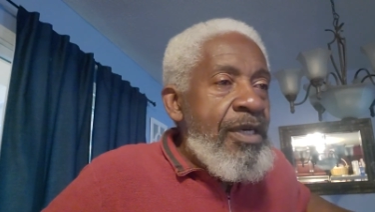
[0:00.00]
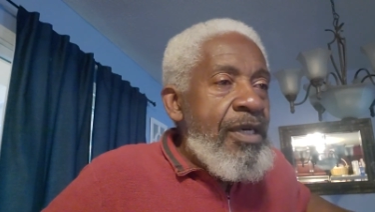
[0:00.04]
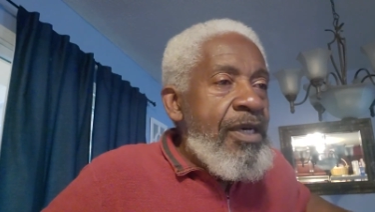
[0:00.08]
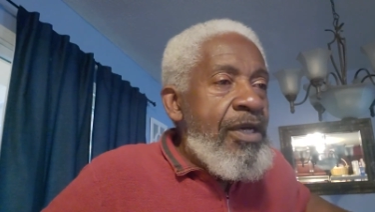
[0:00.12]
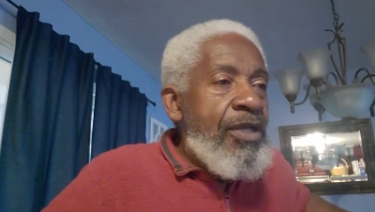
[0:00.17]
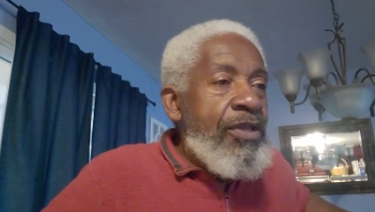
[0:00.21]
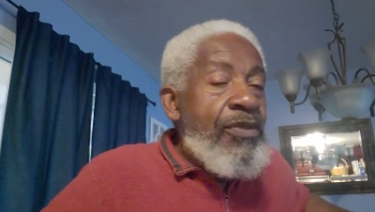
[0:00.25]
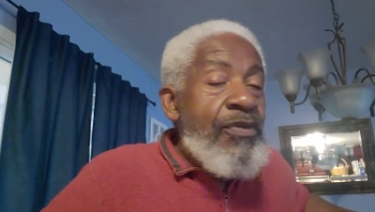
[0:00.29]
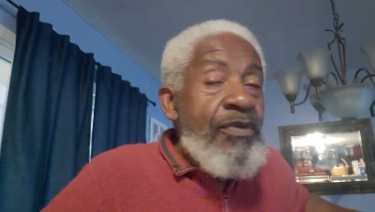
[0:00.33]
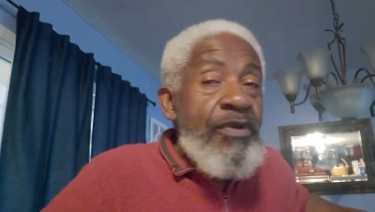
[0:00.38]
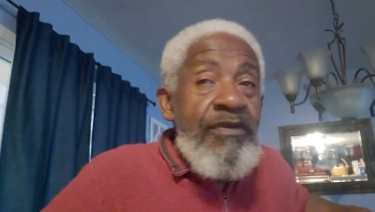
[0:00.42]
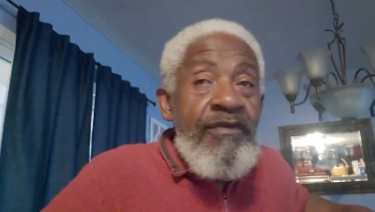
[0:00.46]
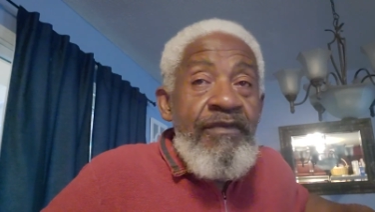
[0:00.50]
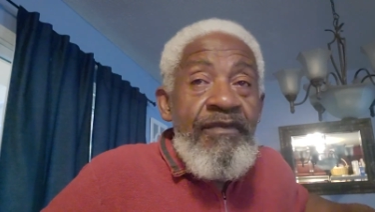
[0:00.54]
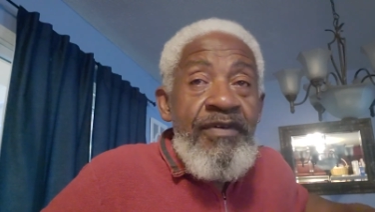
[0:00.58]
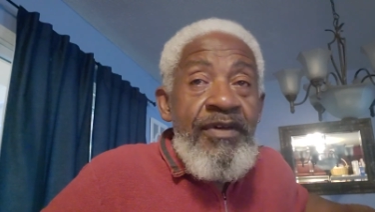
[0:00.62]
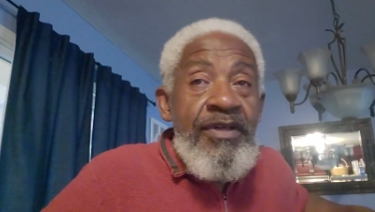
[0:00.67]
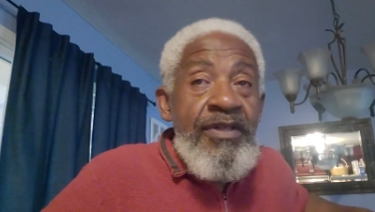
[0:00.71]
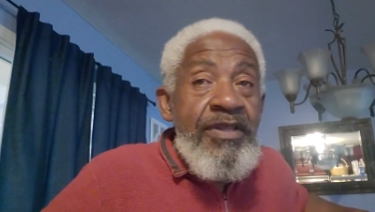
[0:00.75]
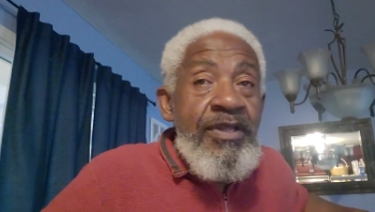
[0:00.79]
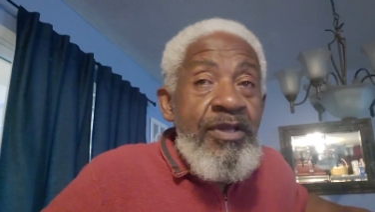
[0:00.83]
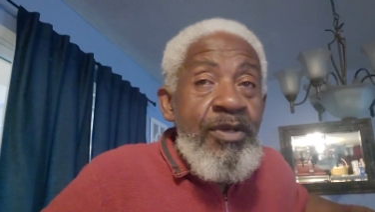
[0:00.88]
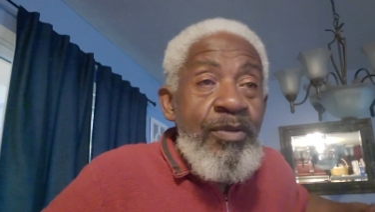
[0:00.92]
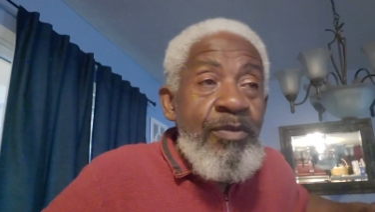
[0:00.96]
a
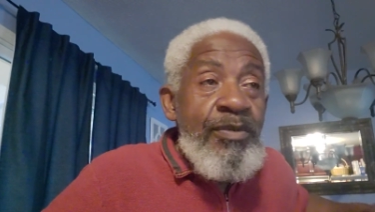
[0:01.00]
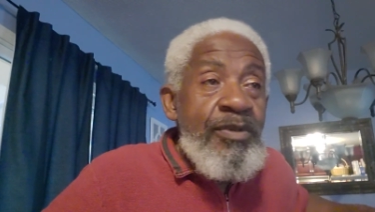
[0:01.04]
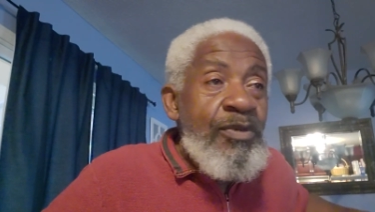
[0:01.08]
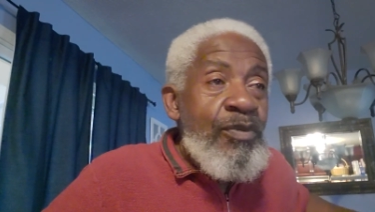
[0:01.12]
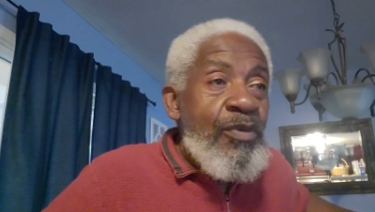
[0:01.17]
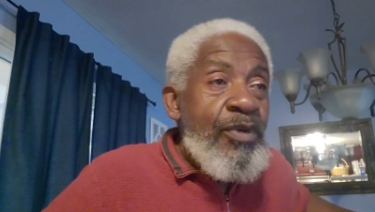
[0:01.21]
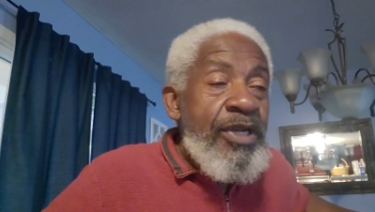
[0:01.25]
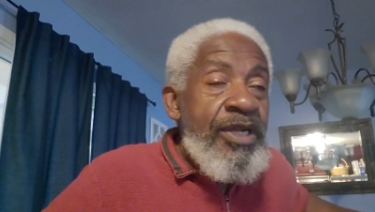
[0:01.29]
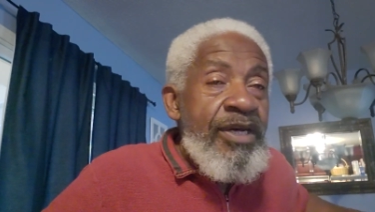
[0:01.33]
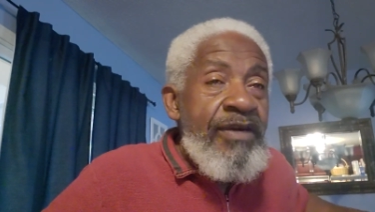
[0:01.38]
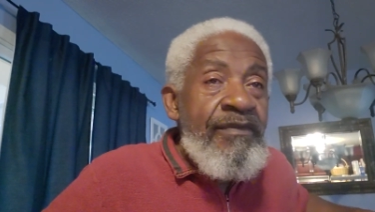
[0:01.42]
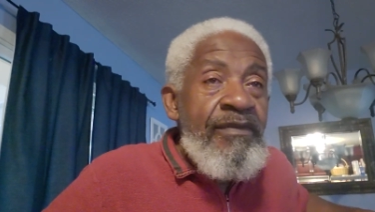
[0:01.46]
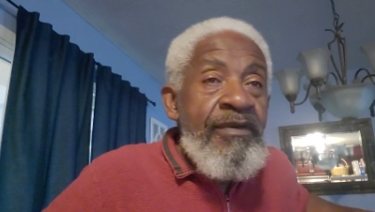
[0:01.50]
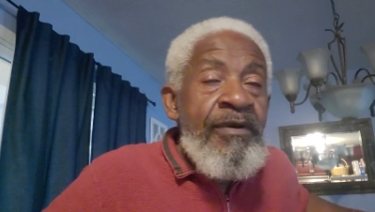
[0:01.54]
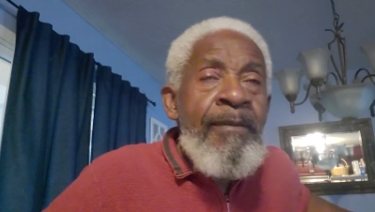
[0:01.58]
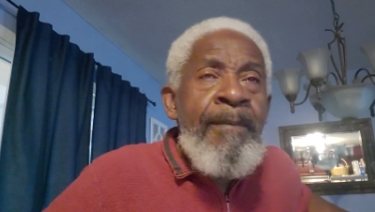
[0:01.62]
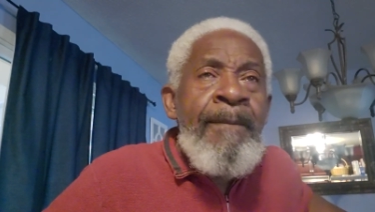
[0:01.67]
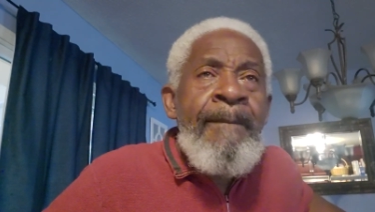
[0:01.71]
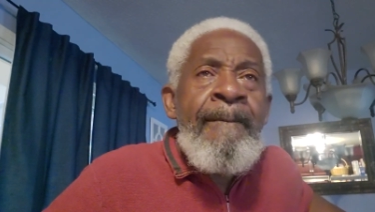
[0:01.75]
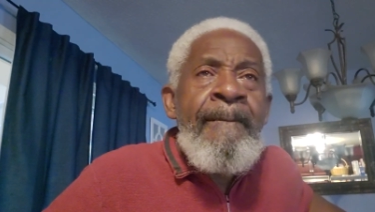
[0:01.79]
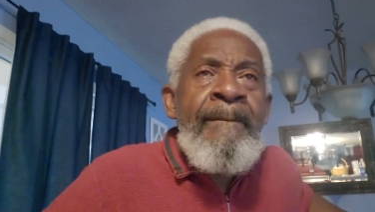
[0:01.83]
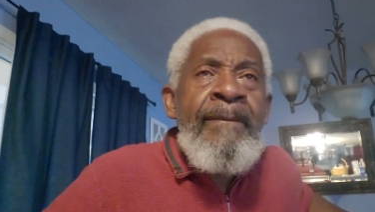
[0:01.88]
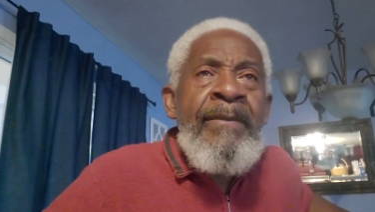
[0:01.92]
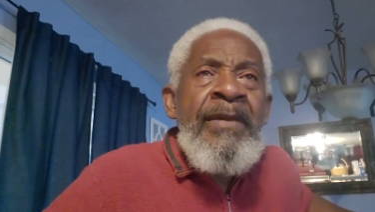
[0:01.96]
three-fifth human, whatever
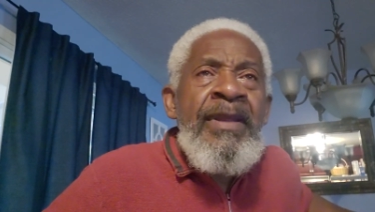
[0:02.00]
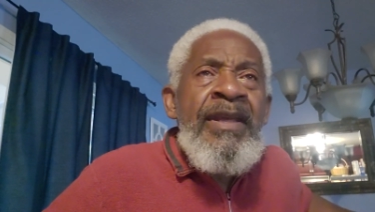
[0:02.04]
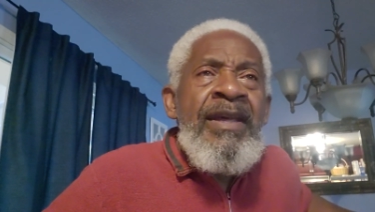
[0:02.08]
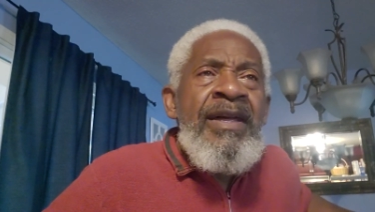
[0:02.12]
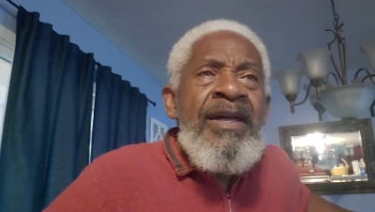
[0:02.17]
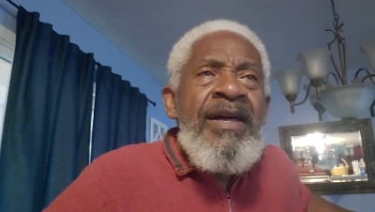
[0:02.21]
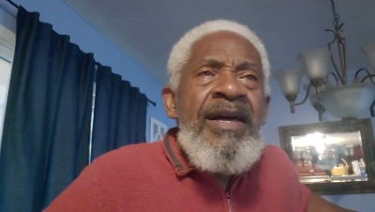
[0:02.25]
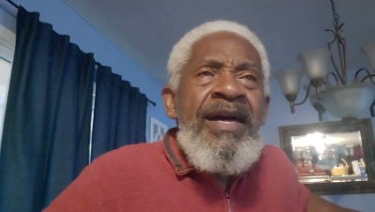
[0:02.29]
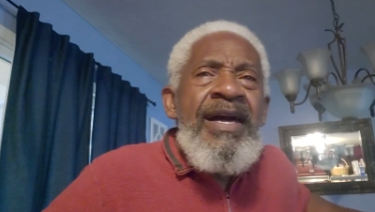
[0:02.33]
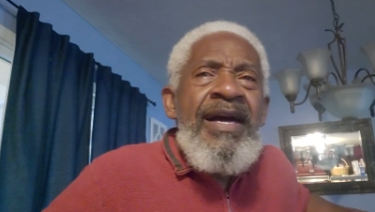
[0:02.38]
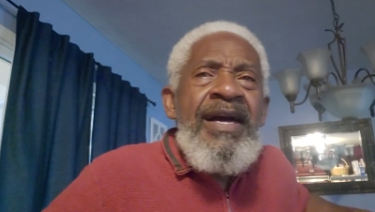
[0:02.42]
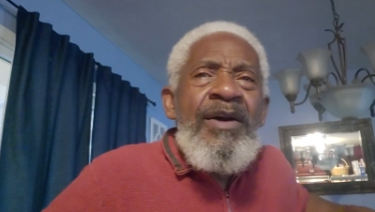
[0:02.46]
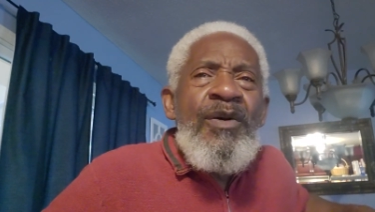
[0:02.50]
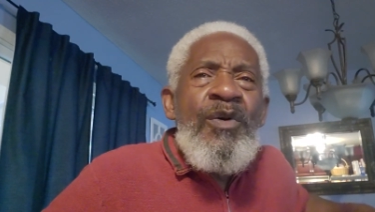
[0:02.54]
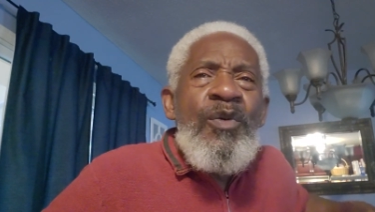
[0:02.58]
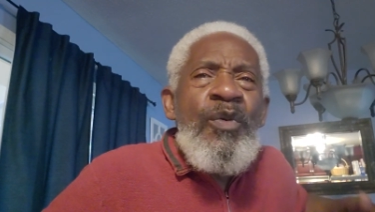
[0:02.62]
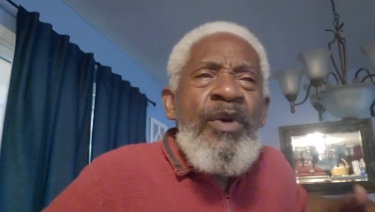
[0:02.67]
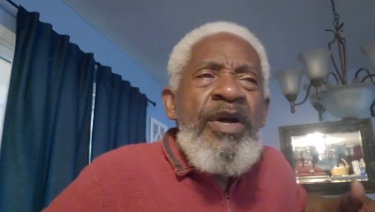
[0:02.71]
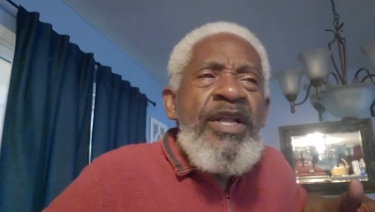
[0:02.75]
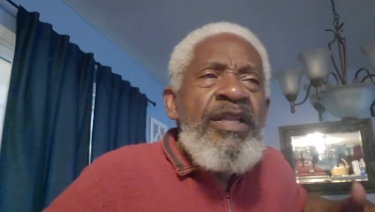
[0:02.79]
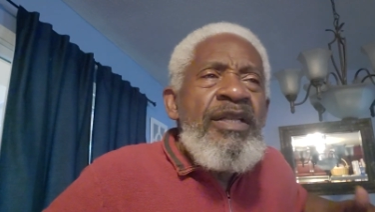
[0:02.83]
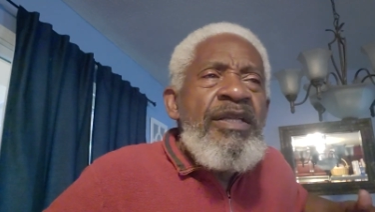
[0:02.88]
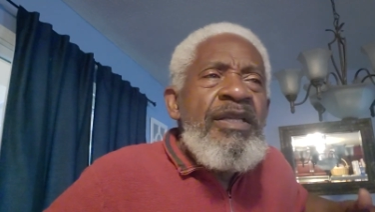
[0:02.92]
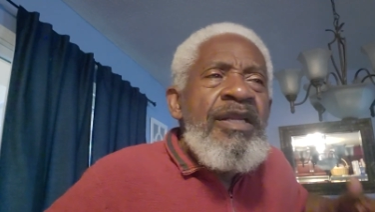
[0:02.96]

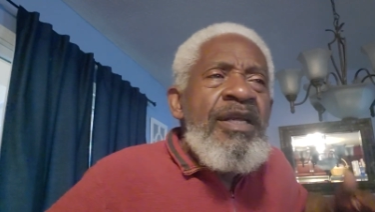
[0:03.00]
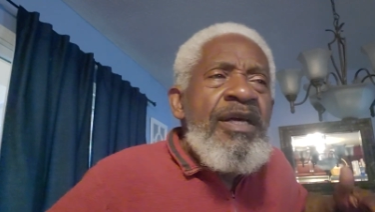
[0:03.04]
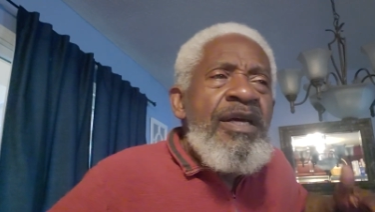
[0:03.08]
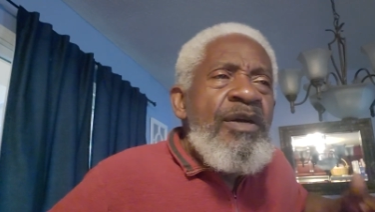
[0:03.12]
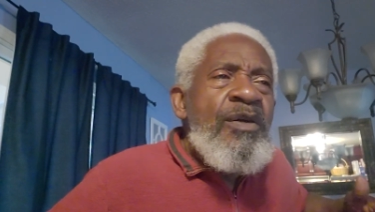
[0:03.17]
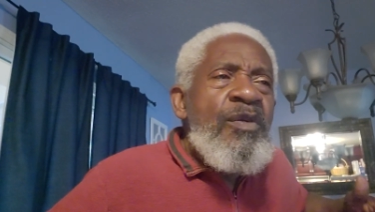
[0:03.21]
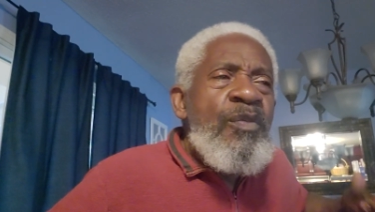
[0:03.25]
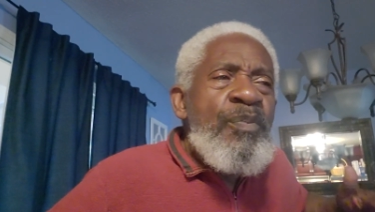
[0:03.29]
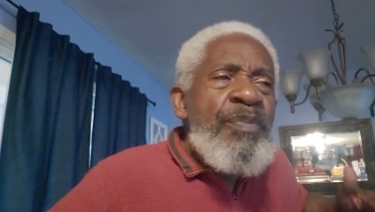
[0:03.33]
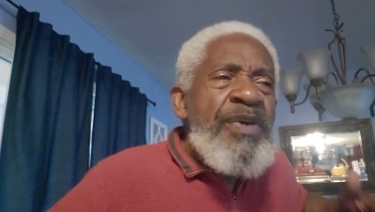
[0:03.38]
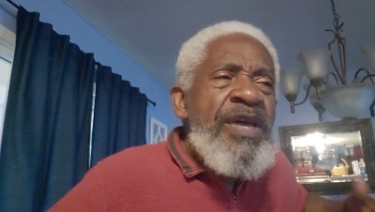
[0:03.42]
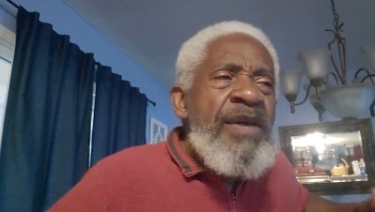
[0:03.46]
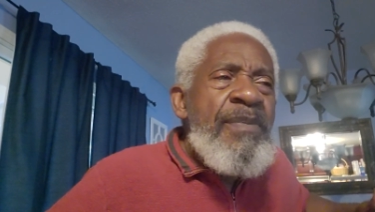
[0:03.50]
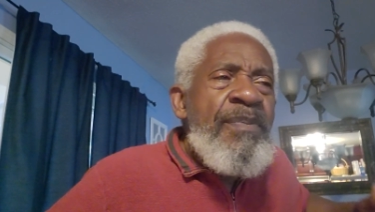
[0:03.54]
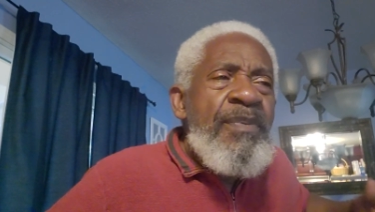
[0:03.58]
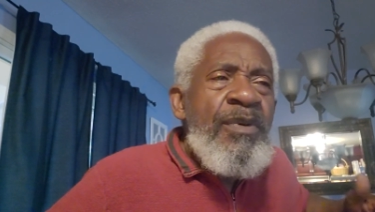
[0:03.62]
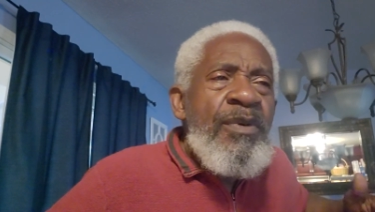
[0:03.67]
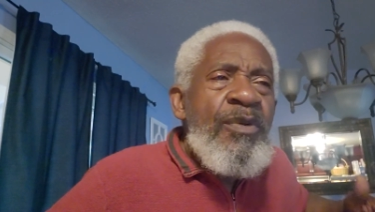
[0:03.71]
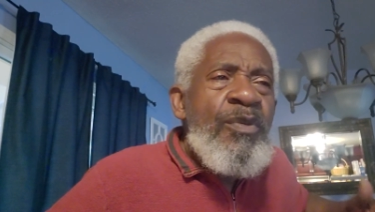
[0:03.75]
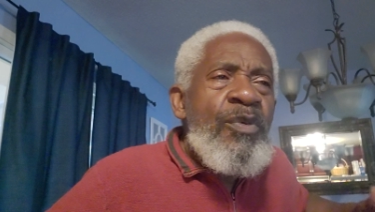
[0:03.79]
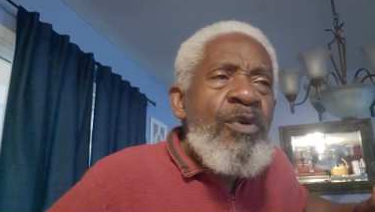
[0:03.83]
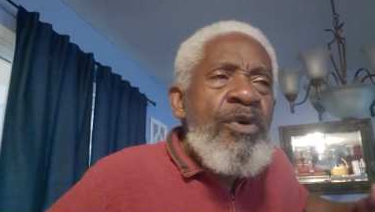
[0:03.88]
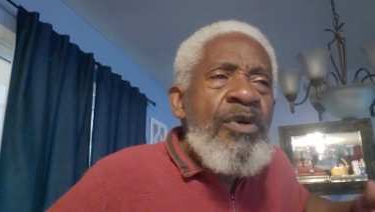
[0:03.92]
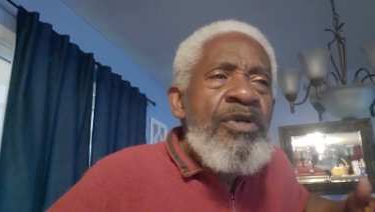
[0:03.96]
when
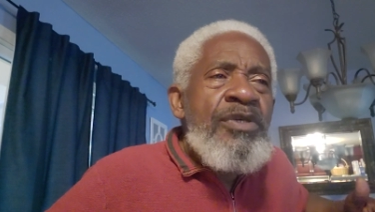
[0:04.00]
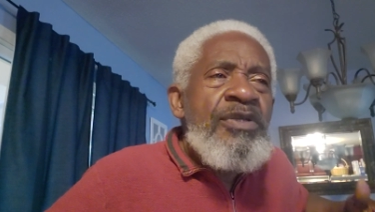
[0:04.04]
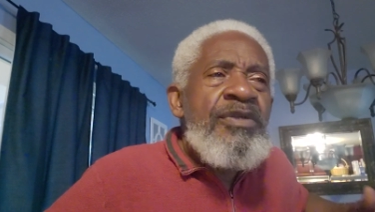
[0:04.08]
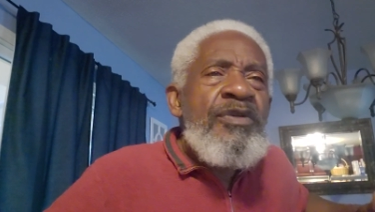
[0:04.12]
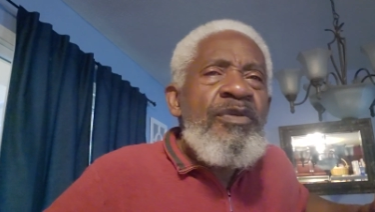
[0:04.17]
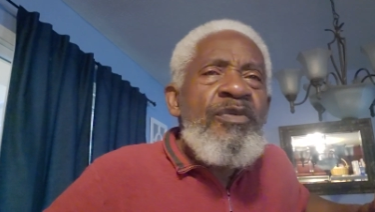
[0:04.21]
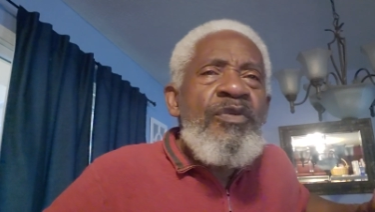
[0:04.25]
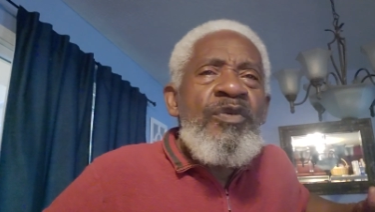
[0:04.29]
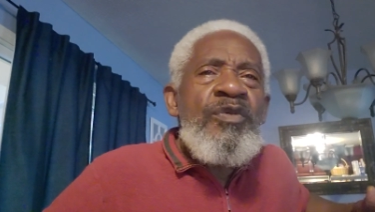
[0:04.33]
people were